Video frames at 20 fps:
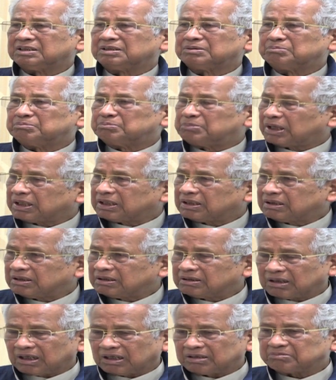But
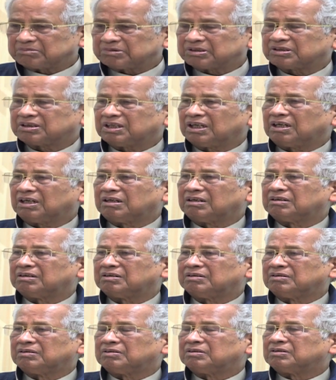I'm still,
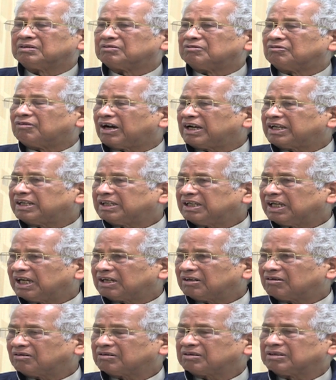why they
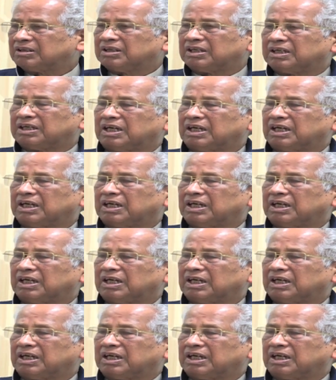are not